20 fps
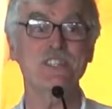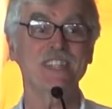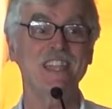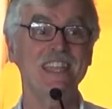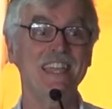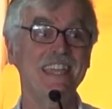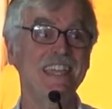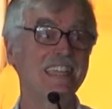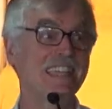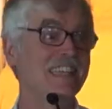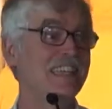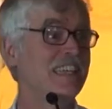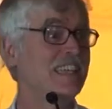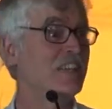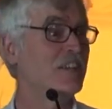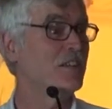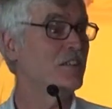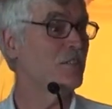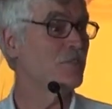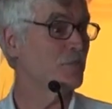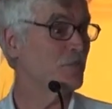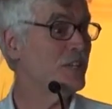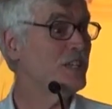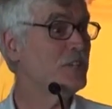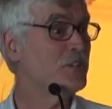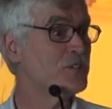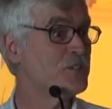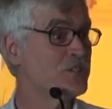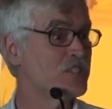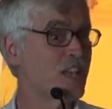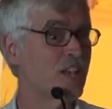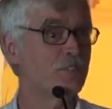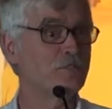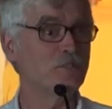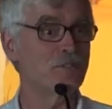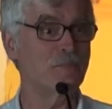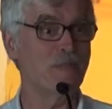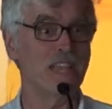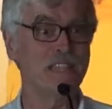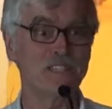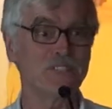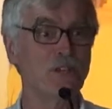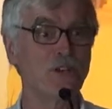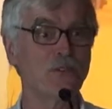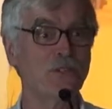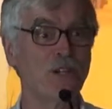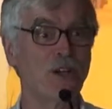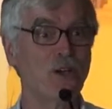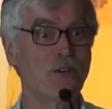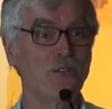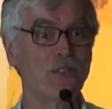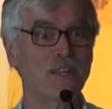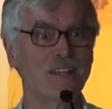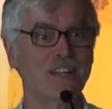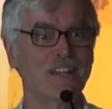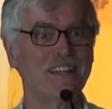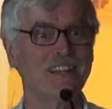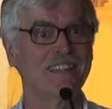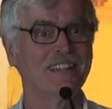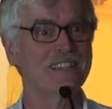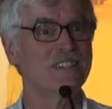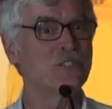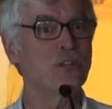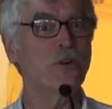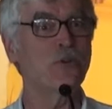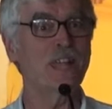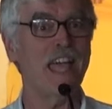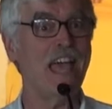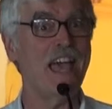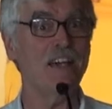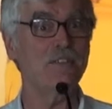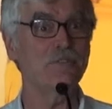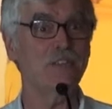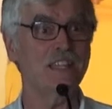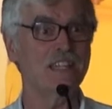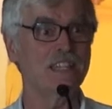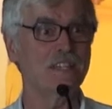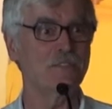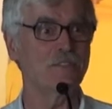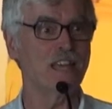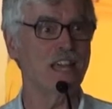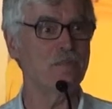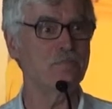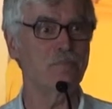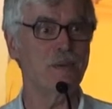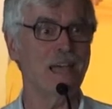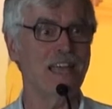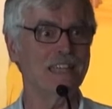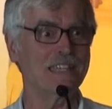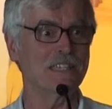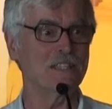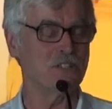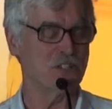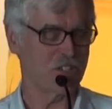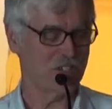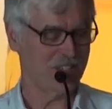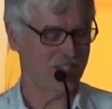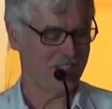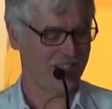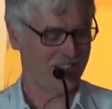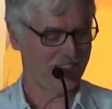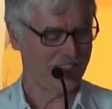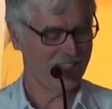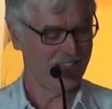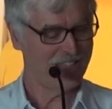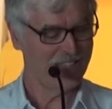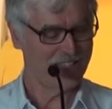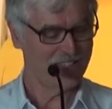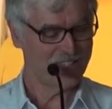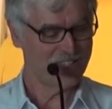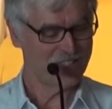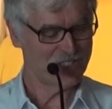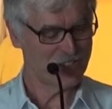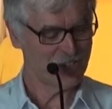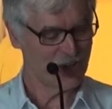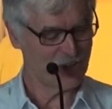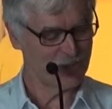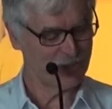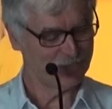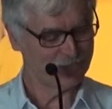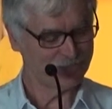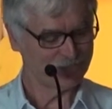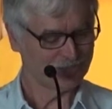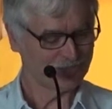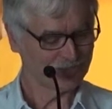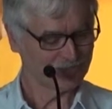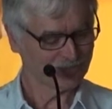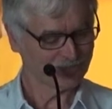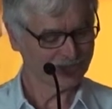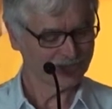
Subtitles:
saying, free yourself from that. Don't go there. Don't have any of that baggage. So,